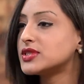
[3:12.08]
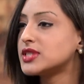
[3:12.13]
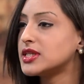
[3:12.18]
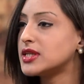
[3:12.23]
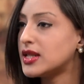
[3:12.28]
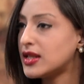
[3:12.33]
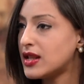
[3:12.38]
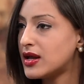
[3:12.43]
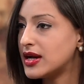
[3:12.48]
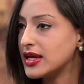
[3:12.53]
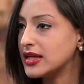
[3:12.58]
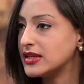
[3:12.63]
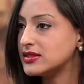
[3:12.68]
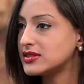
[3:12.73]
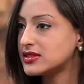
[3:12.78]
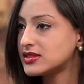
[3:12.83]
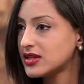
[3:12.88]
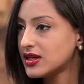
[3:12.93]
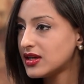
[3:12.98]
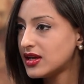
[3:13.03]
was an
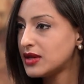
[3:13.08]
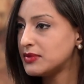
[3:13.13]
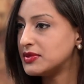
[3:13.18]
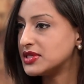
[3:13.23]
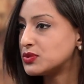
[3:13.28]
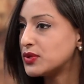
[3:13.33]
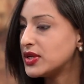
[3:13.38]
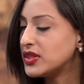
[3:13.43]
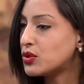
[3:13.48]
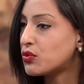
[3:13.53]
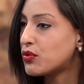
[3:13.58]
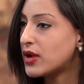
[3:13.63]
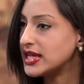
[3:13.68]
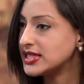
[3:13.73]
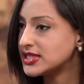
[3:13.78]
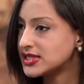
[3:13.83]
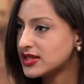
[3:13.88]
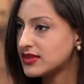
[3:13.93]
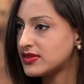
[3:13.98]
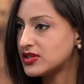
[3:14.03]
alliance between the
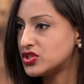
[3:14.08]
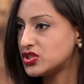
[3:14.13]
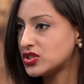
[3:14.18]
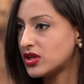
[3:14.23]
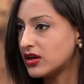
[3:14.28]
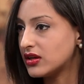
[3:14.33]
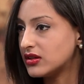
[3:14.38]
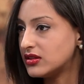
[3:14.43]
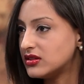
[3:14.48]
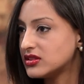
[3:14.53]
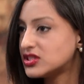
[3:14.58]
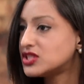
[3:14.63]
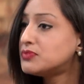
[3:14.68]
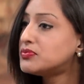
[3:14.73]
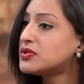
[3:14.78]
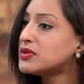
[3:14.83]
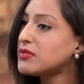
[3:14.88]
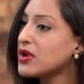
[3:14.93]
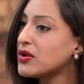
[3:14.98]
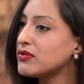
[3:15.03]
West and the jungle to
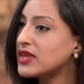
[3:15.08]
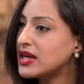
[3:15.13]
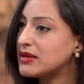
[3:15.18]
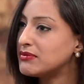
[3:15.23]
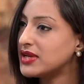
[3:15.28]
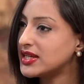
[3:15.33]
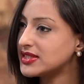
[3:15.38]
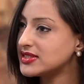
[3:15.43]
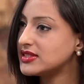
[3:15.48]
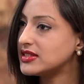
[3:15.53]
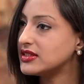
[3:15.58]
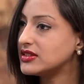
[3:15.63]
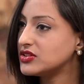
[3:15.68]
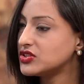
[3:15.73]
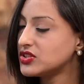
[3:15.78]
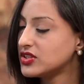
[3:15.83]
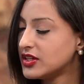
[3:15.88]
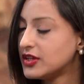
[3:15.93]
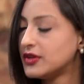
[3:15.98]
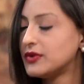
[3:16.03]
promote their
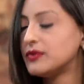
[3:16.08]
message.